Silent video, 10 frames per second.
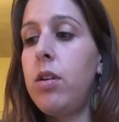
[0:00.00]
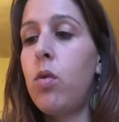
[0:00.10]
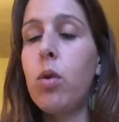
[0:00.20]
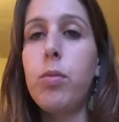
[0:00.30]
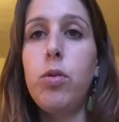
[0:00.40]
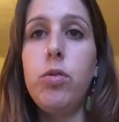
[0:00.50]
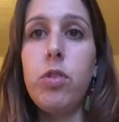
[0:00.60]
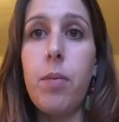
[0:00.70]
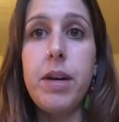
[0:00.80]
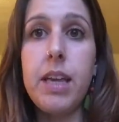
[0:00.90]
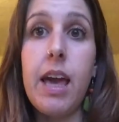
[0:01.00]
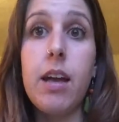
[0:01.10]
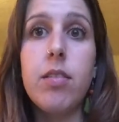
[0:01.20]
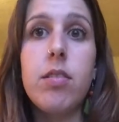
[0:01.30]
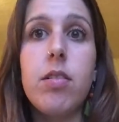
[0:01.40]
hormone-dominant
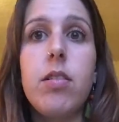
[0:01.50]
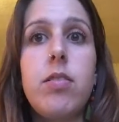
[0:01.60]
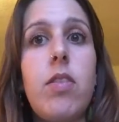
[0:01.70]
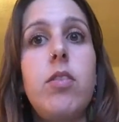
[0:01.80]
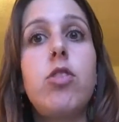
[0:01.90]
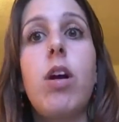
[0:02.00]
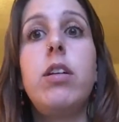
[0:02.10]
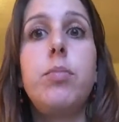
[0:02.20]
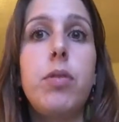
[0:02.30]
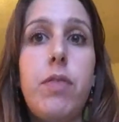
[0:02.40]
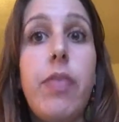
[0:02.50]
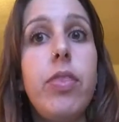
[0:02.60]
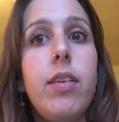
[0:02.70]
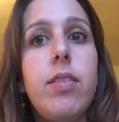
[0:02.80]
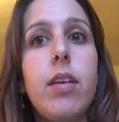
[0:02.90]
cancers and they're trying to
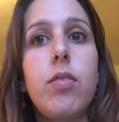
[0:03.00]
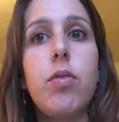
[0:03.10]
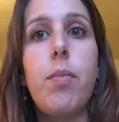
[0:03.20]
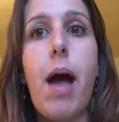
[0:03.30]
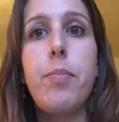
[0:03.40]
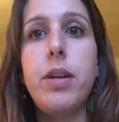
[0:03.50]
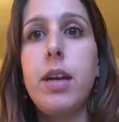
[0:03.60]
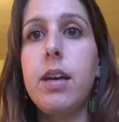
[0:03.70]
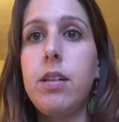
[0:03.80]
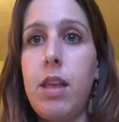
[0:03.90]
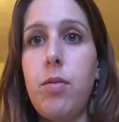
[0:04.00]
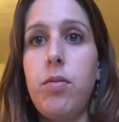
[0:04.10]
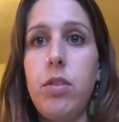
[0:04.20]
prevent these things from happening, and they,